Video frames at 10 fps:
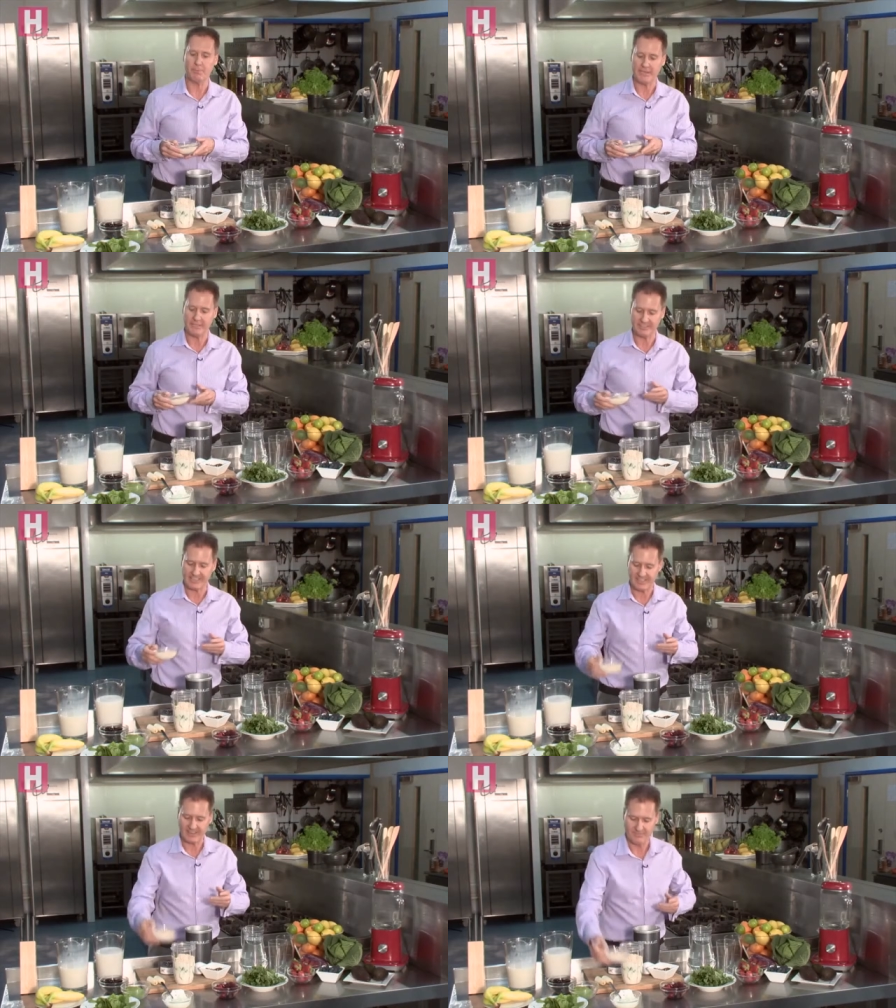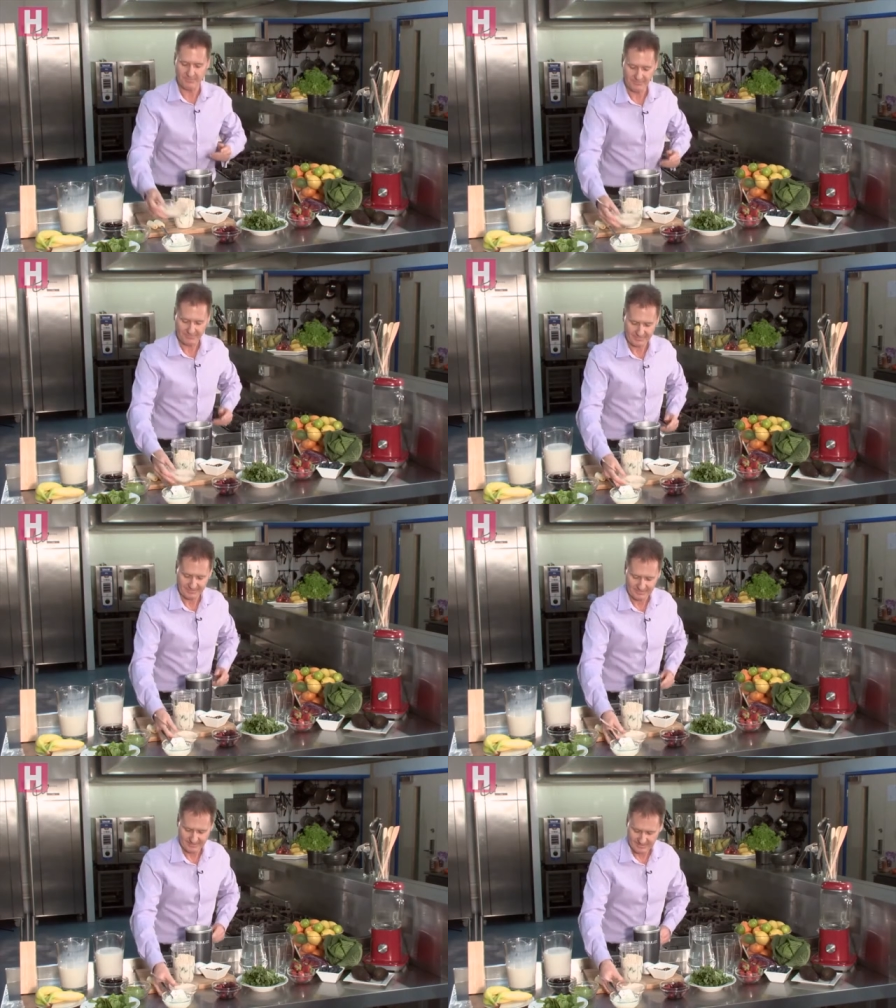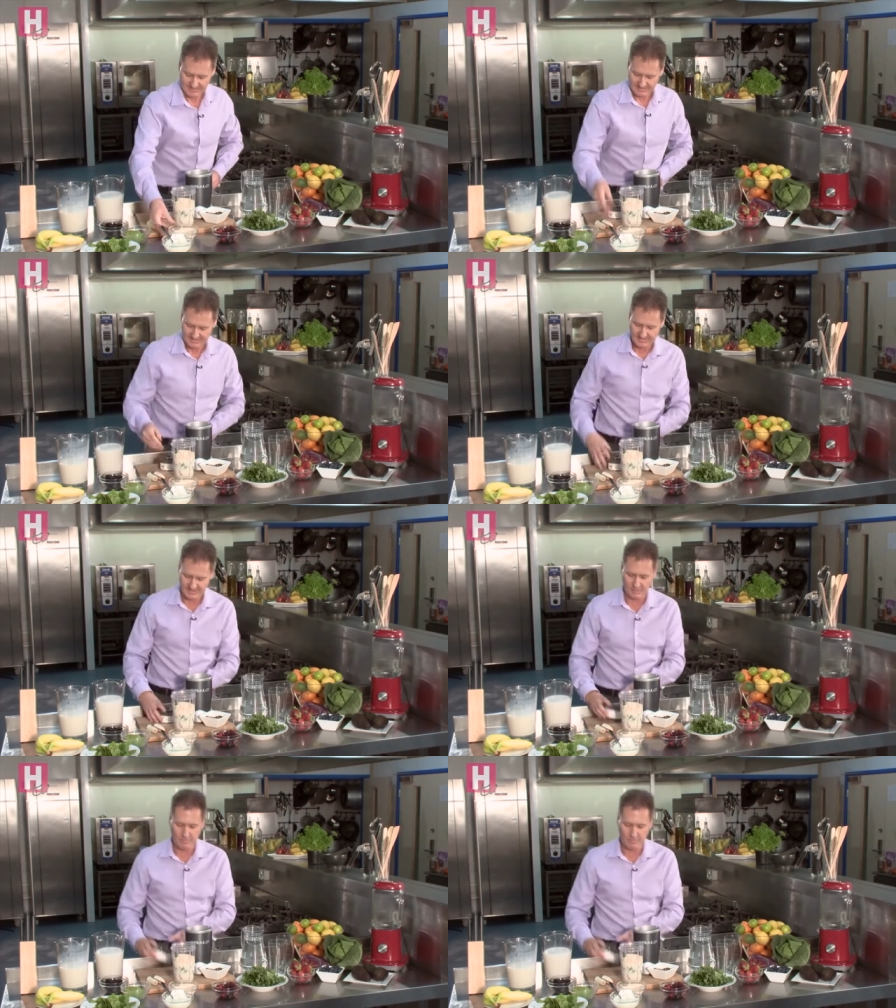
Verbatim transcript: pea together. Now